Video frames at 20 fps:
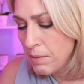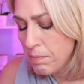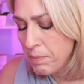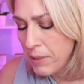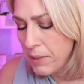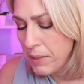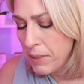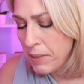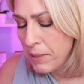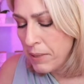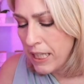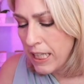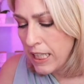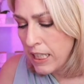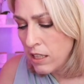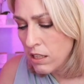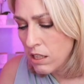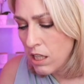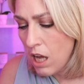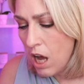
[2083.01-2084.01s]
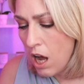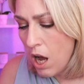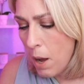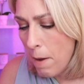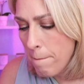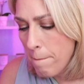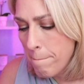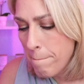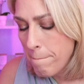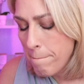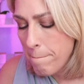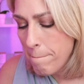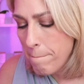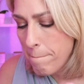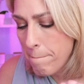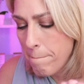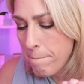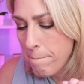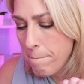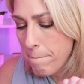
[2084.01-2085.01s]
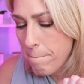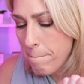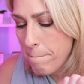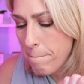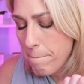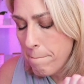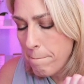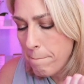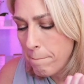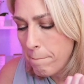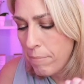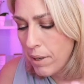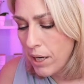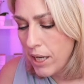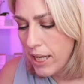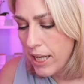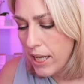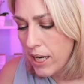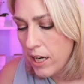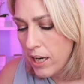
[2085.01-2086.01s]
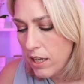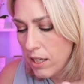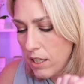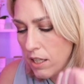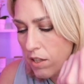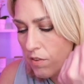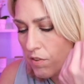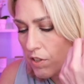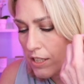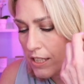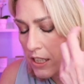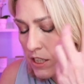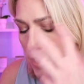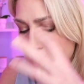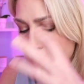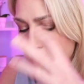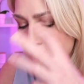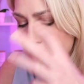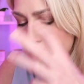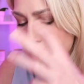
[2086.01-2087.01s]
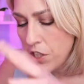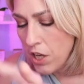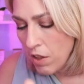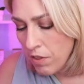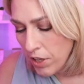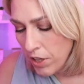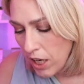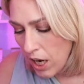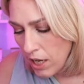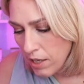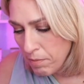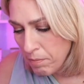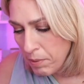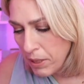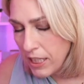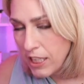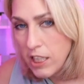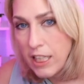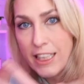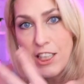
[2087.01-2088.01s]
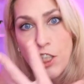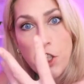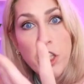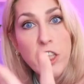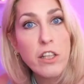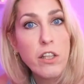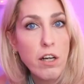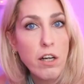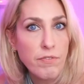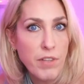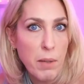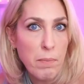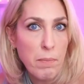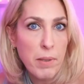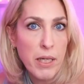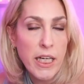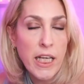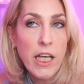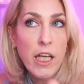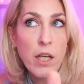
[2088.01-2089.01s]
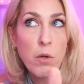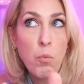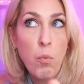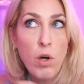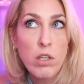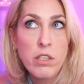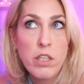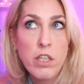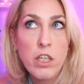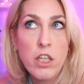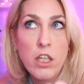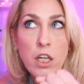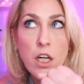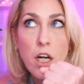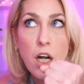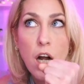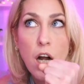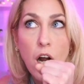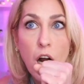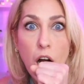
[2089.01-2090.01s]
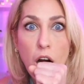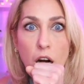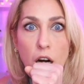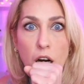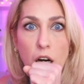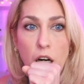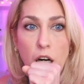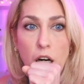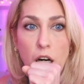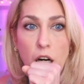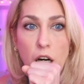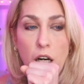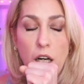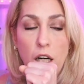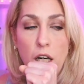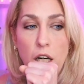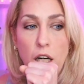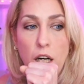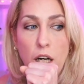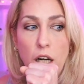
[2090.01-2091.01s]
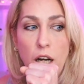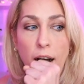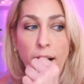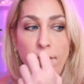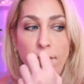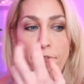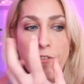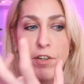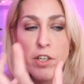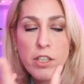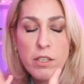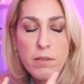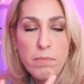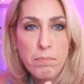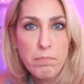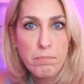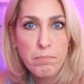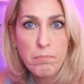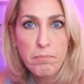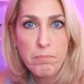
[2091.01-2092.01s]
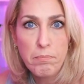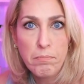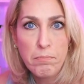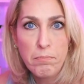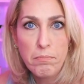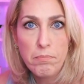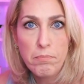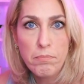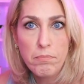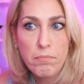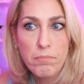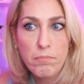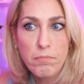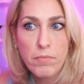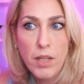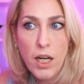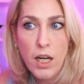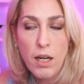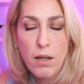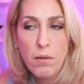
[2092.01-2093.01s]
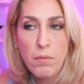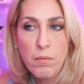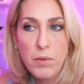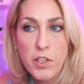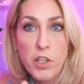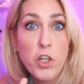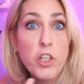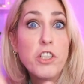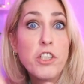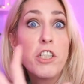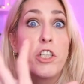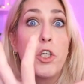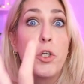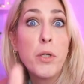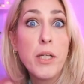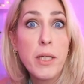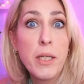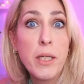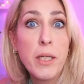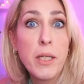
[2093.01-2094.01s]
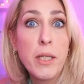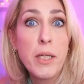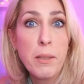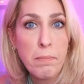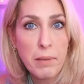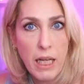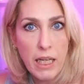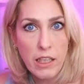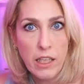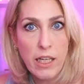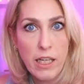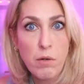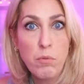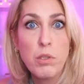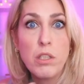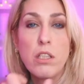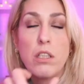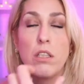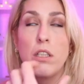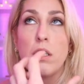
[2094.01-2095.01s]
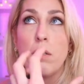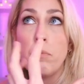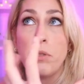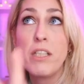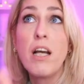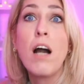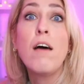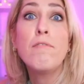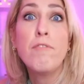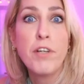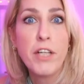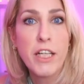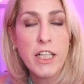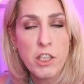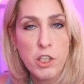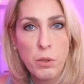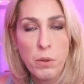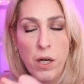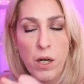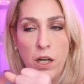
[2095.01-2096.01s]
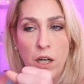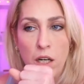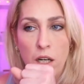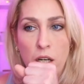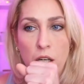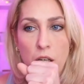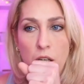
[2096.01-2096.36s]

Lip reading: meetings. But there's another kind of bunny. Like, she loved that bunny. It was her comfort, her security blanket. It was comforting to her.